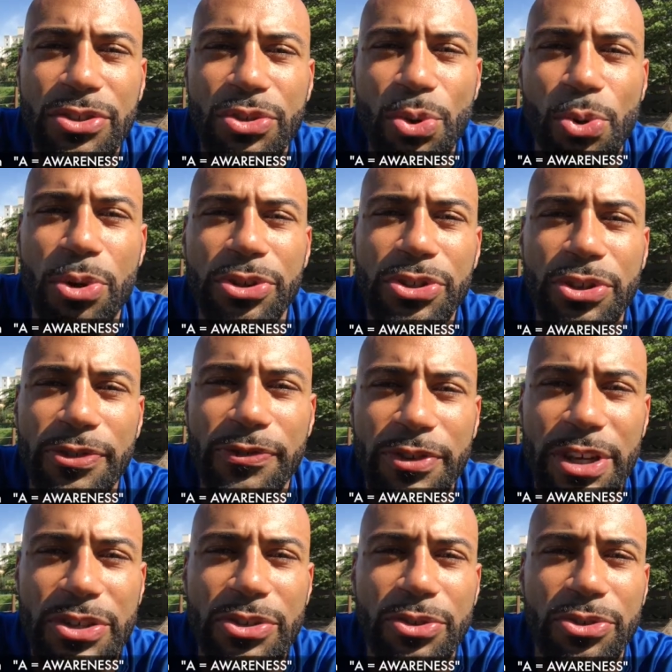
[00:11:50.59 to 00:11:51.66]
towards your
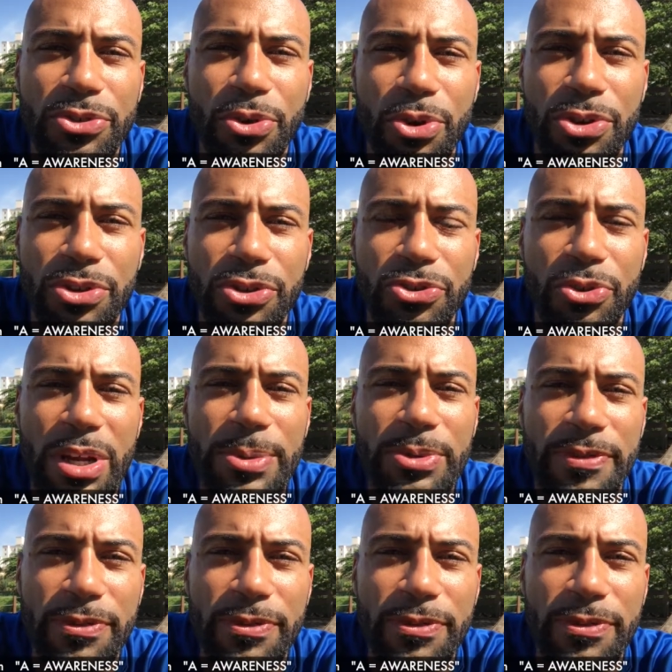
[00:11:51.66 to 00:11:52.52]
vision or towards your dreams,